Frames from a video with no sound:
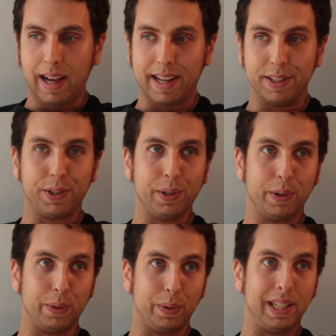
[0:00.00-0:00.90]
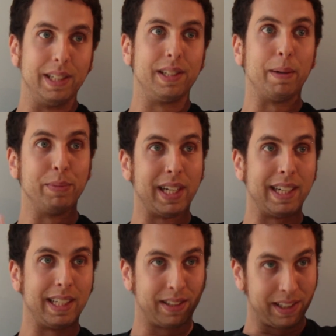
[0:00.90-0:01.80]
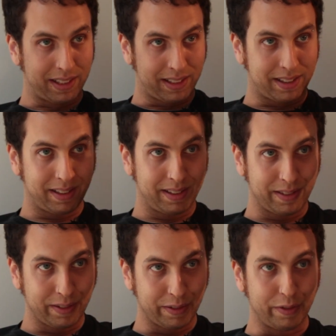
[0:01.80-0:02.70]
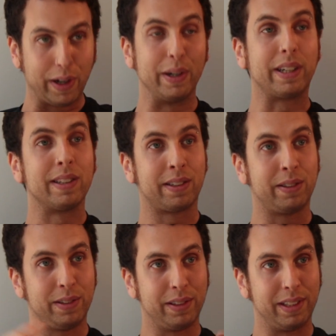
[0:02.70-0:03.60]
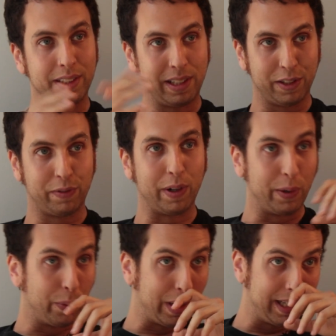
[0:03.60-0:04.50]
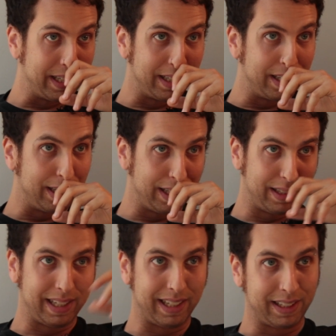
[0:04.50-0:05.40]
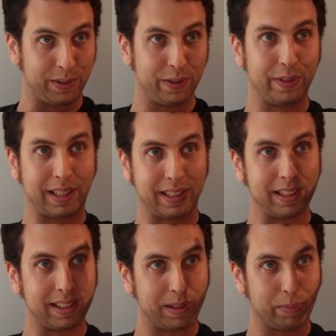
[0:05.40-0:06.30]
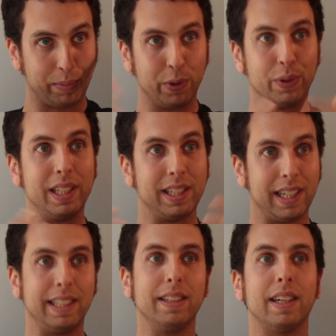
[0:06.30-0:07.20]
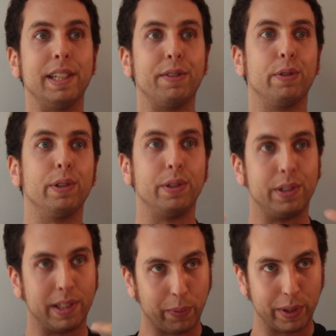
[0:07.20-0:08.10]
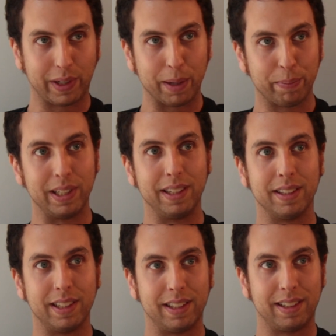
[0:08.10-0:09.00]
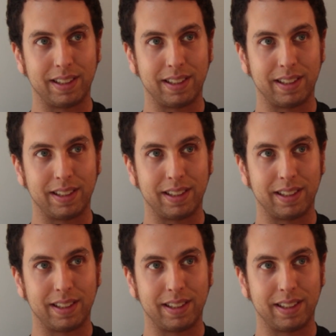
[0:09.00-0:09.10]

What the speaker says: And so in some settings it's very clinical, it's very white, and they sort of exist purely as idealized versions, and then when you get beneath it,